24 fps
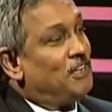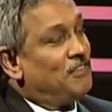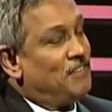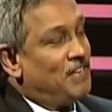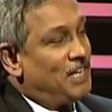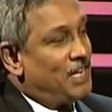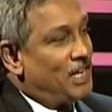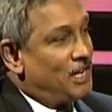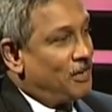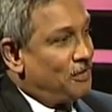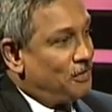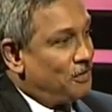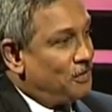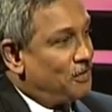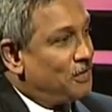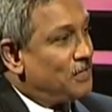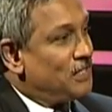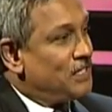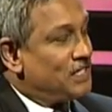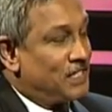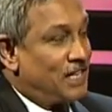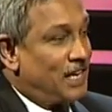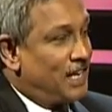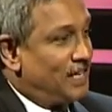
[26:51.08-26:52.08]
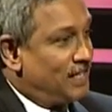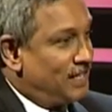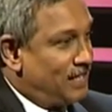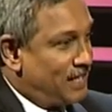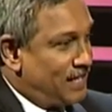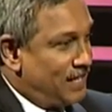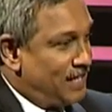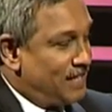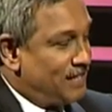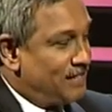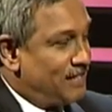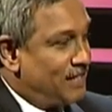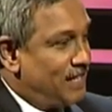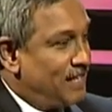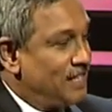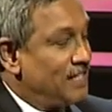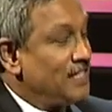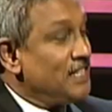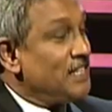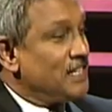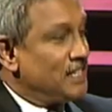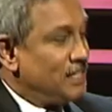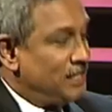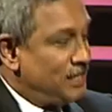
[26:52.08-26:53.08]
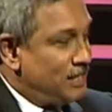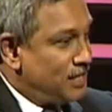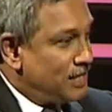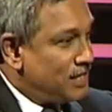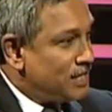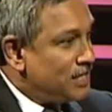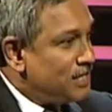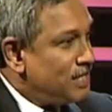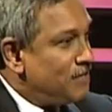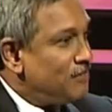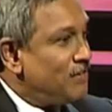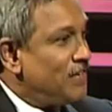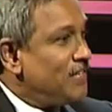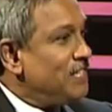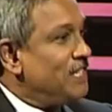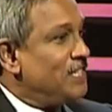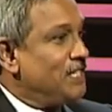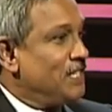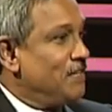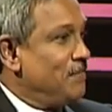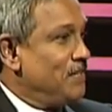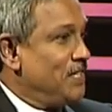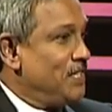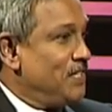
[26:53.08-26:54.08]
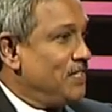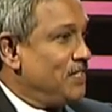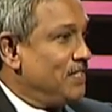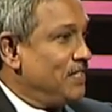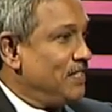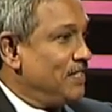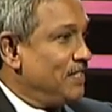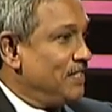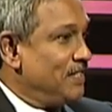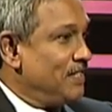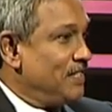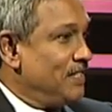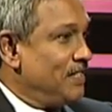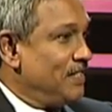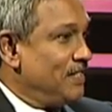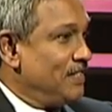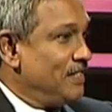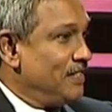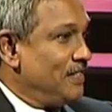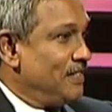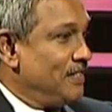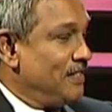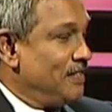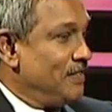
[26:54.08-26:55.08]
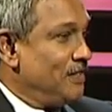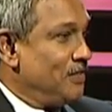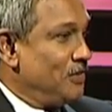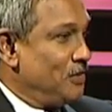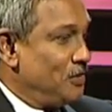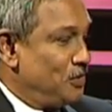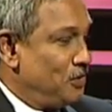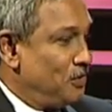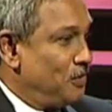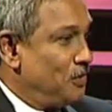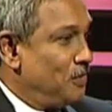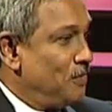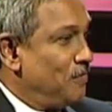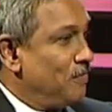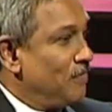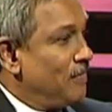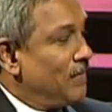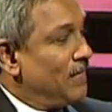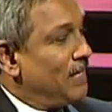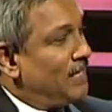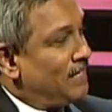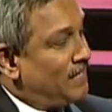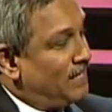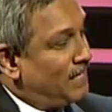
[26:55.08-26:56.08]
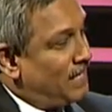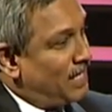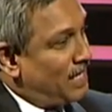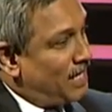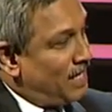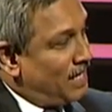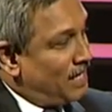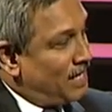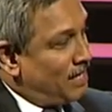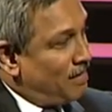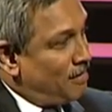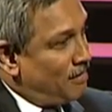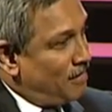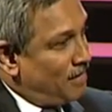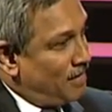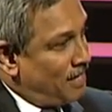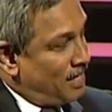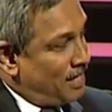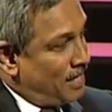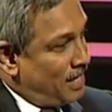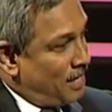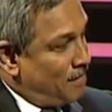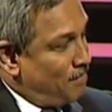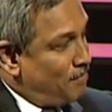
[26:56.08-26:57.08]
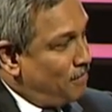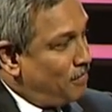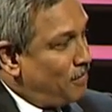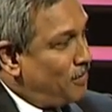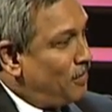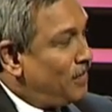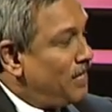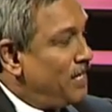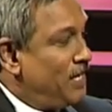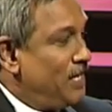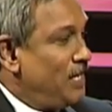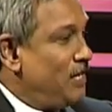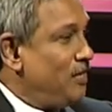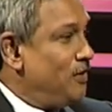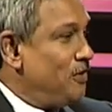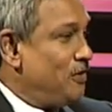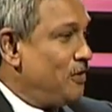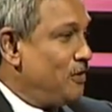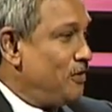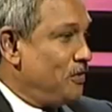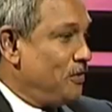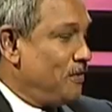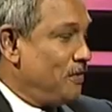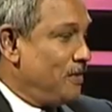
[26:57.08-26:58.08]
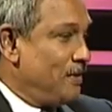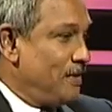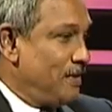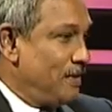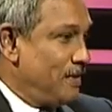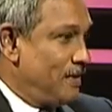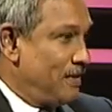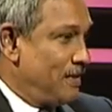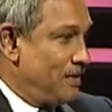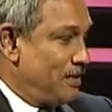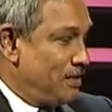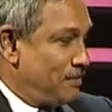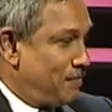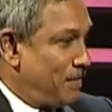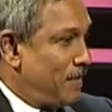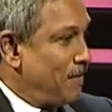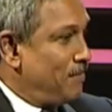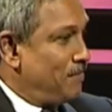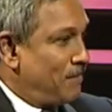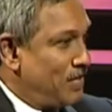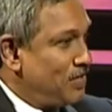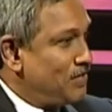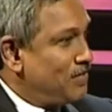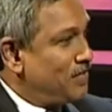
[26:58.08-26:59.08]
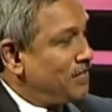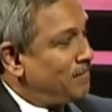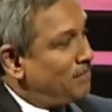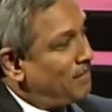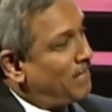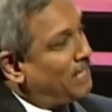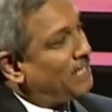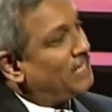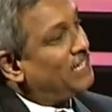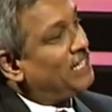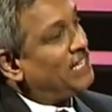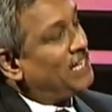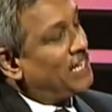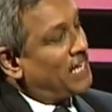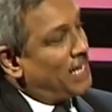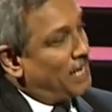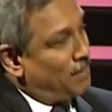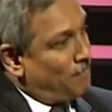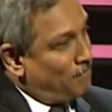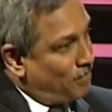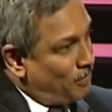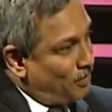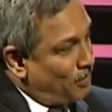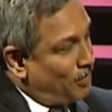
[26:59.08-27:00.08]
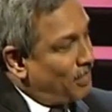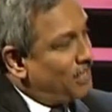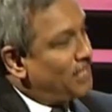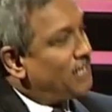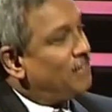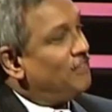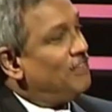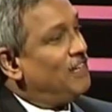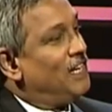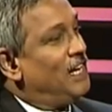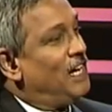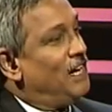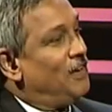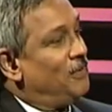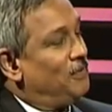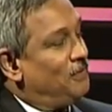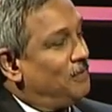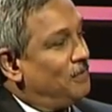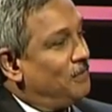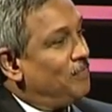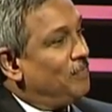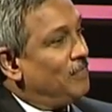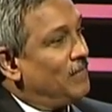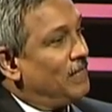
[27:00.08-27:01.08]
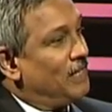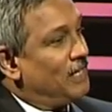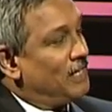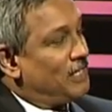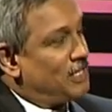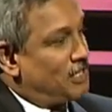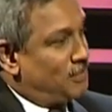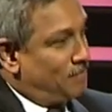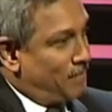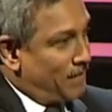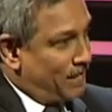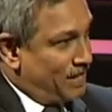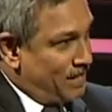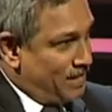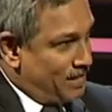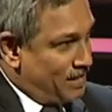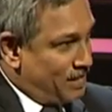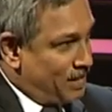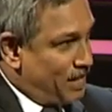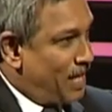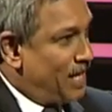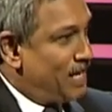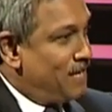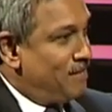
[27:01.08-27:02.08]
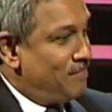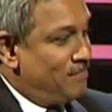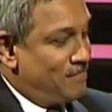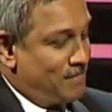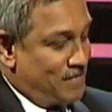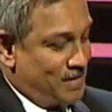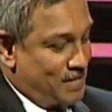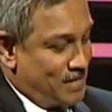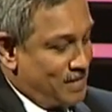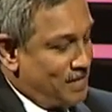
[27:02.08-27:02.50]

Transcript: will have to start the case and justify the termination. So the employee need not to spend much, but employer will have to spend his time,